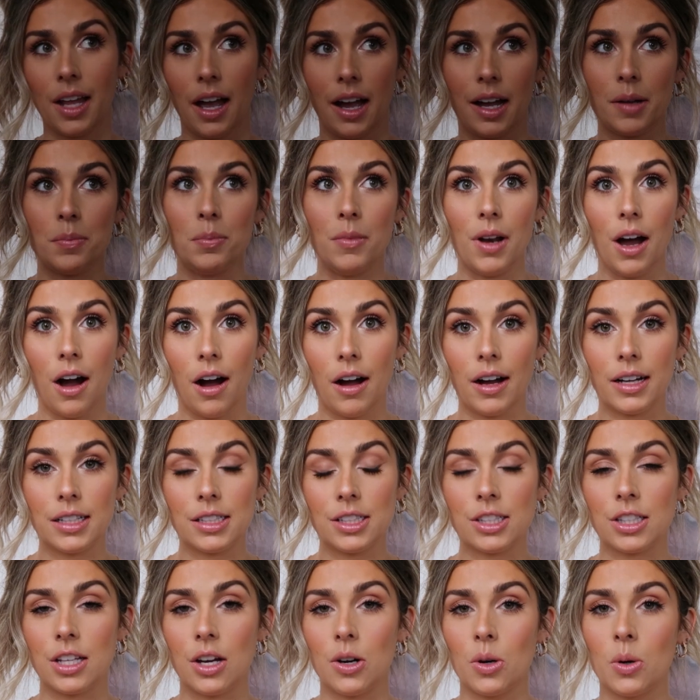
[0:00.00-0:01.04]
I'm
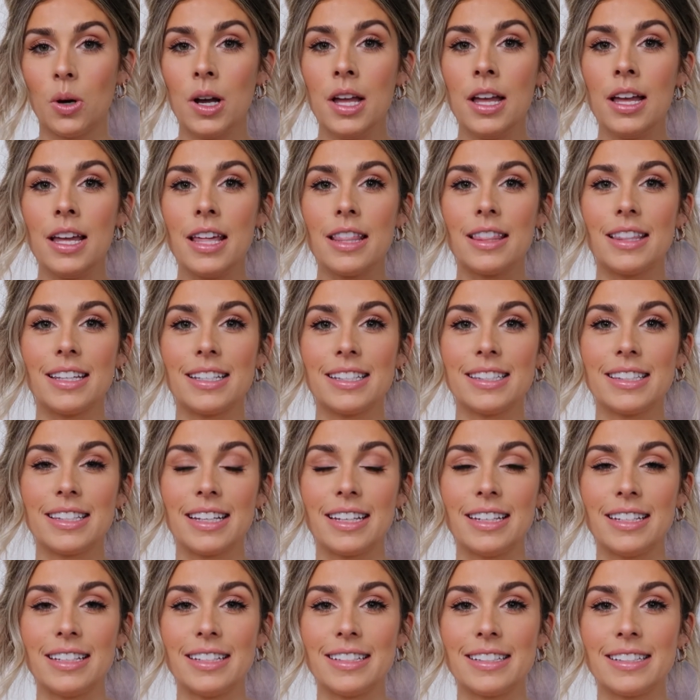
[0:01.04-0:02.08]
not, so this
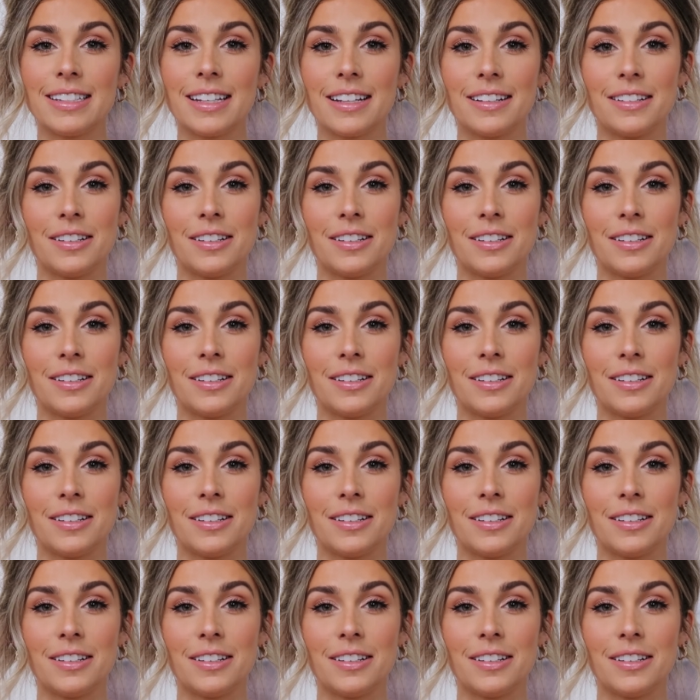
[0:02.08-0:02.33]
is